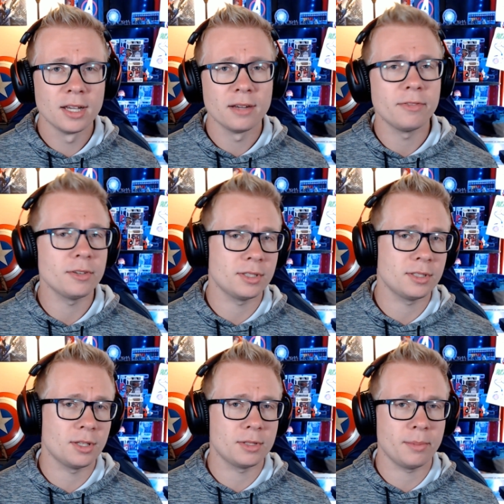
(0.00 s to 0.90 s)
versus
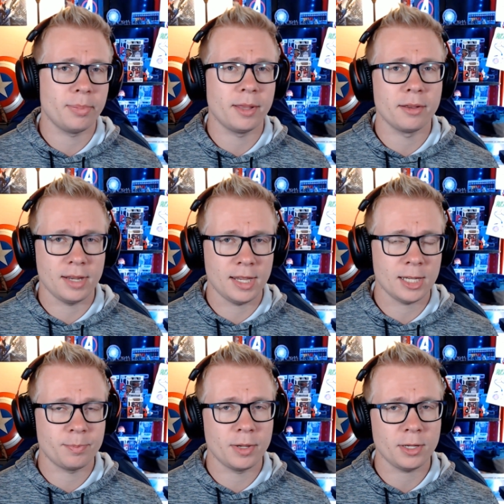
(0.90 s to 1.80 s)
those that play on
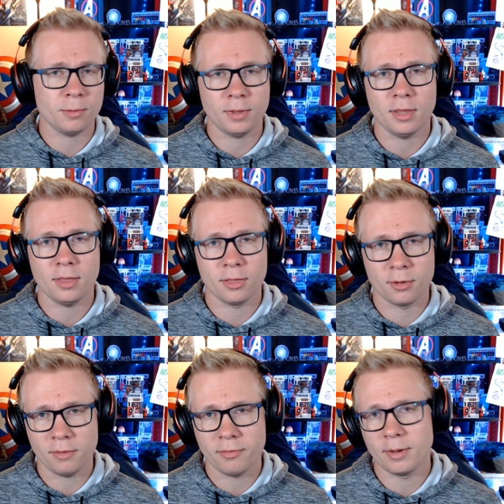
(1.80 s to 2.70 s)
Xbox with the
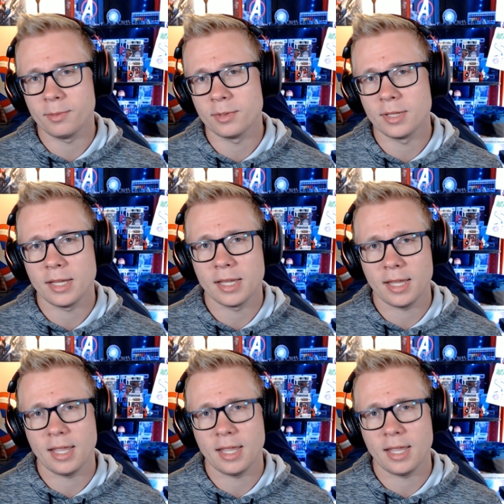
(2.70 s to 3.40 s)
30 frames per second.